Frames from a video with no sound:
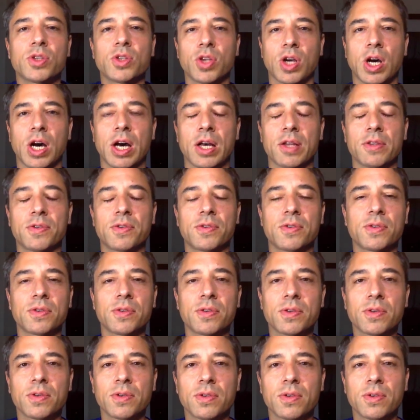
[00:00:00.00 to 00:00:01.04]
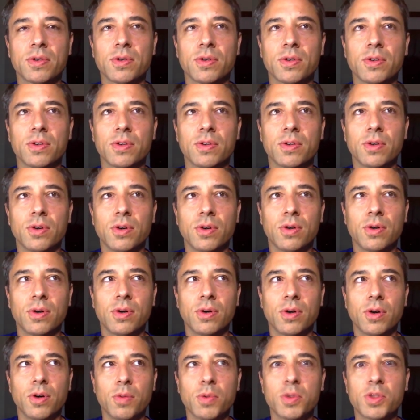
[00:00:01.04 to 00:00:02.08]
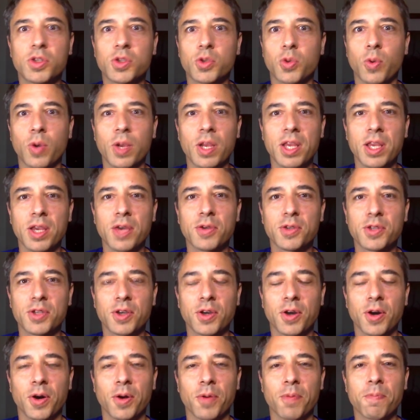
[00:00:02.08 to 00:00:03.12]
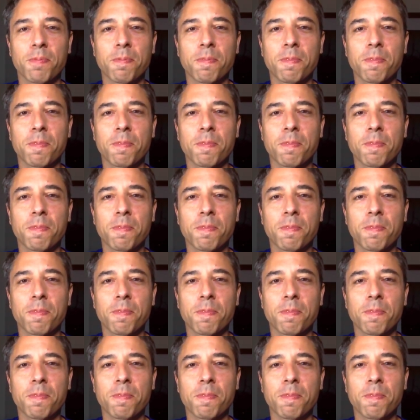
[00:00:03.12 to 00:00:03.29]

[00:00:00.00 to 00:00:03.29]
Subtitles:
taught almost 20 years ago,